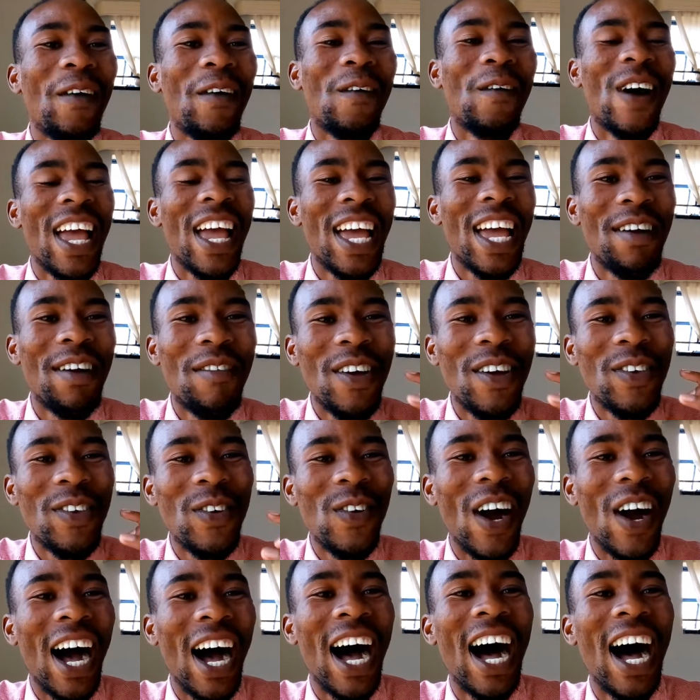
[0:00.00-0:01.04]
Wherever
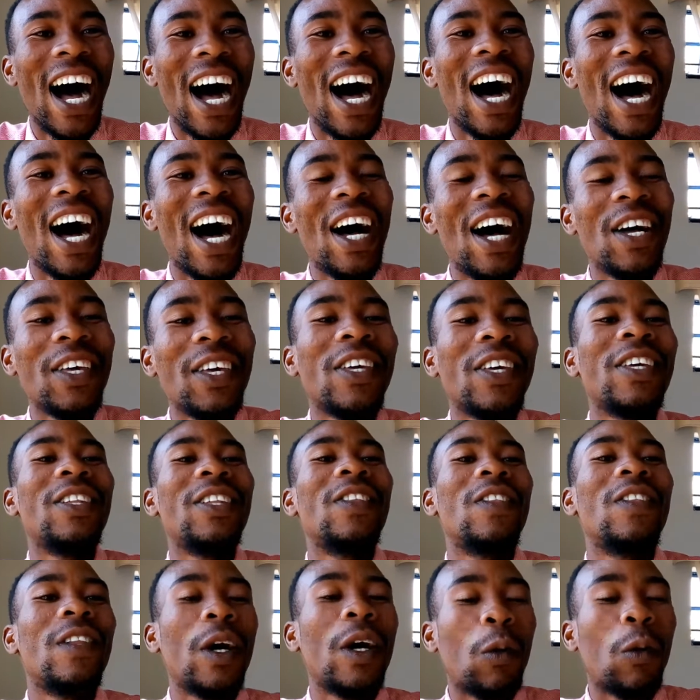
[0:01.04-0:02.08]
you are
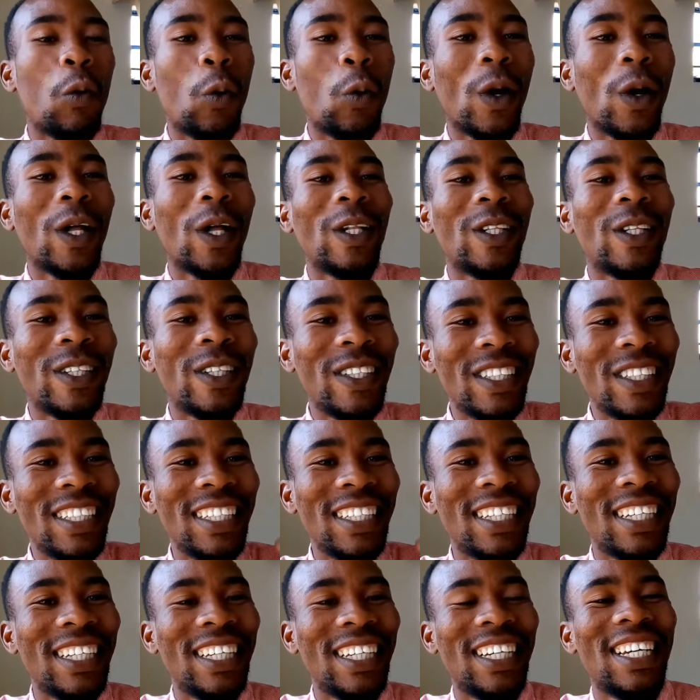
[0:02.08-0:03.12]
in the world,
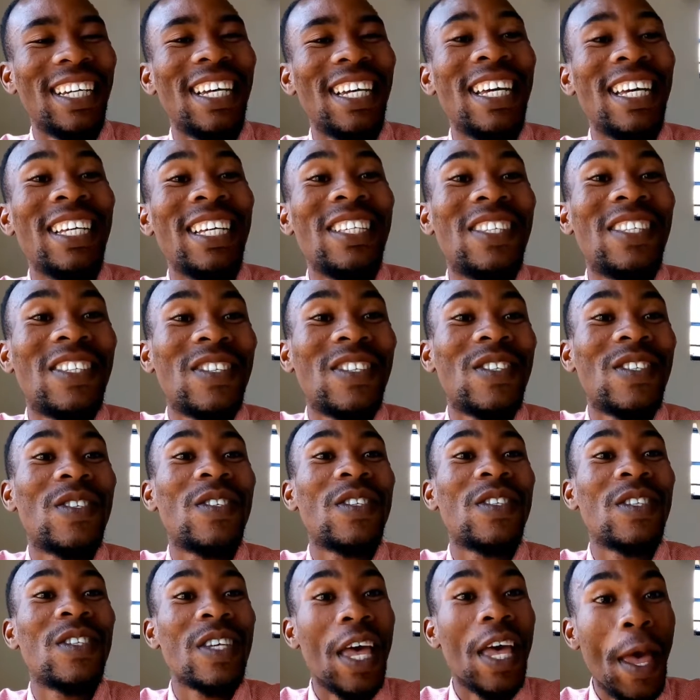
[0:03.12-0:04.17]

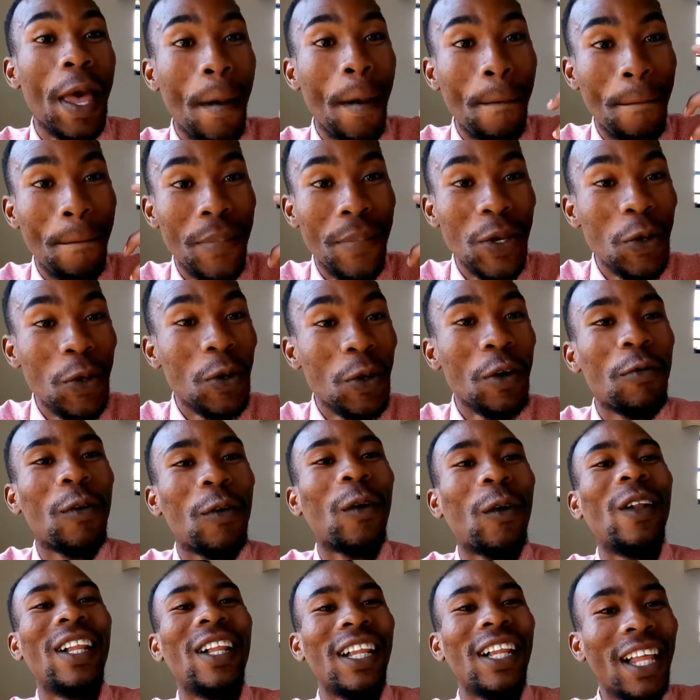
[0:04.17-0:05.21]
it's a
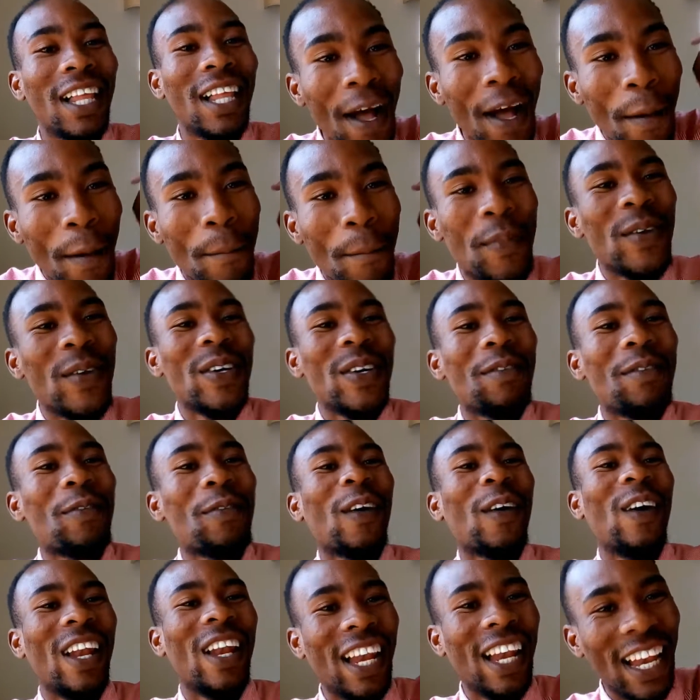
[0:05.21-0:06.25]
beautiful,
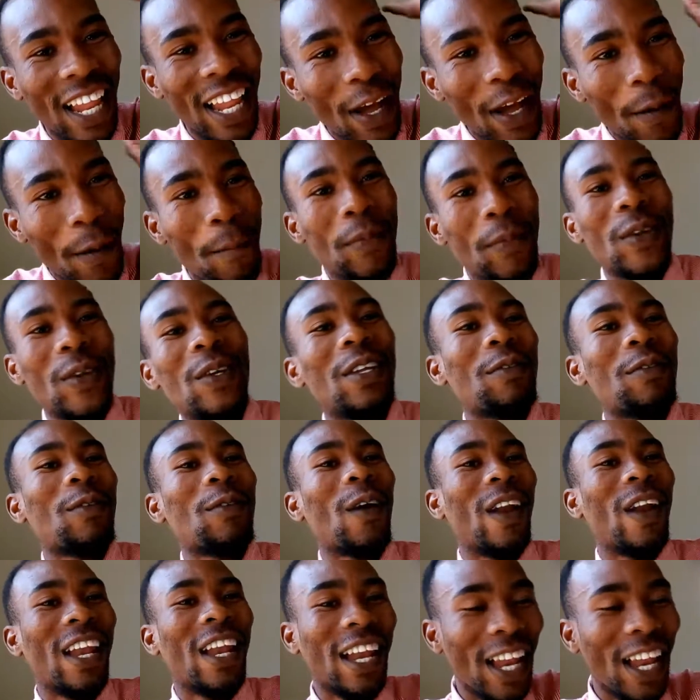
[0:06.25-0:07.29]
beautiful,
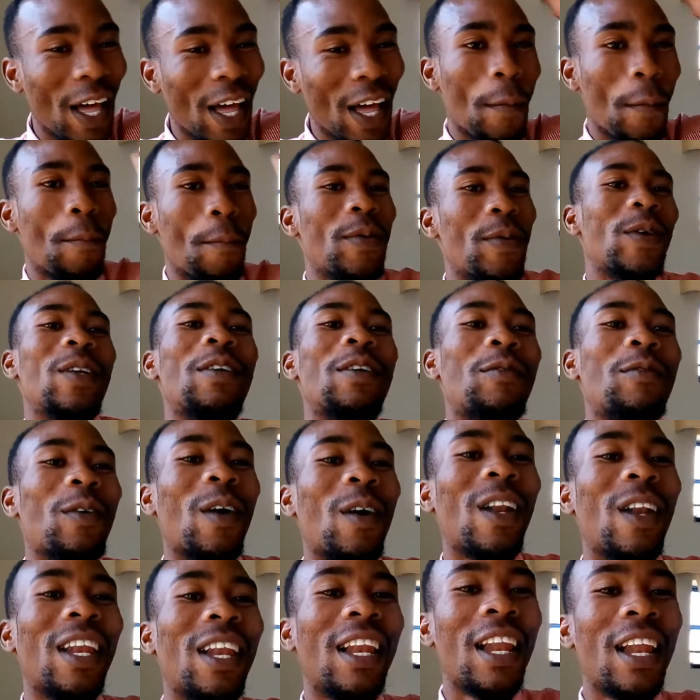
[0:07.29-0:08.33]
beautiful,
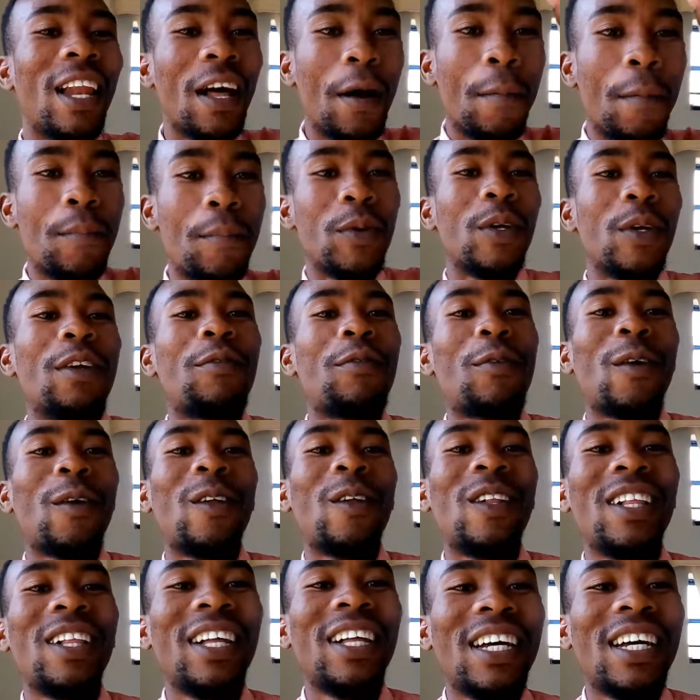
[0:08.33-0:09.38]
beautiful,
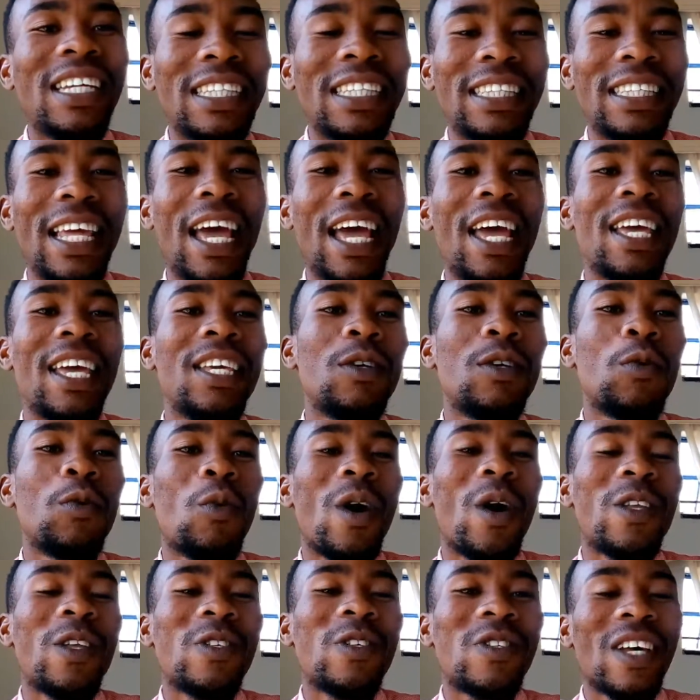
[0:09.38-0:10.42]
beautiful day
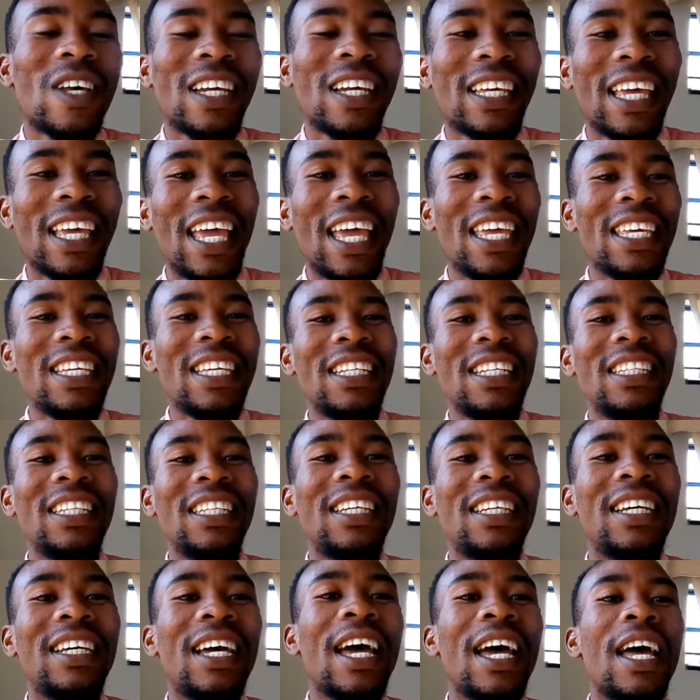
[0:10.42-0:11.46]
once again.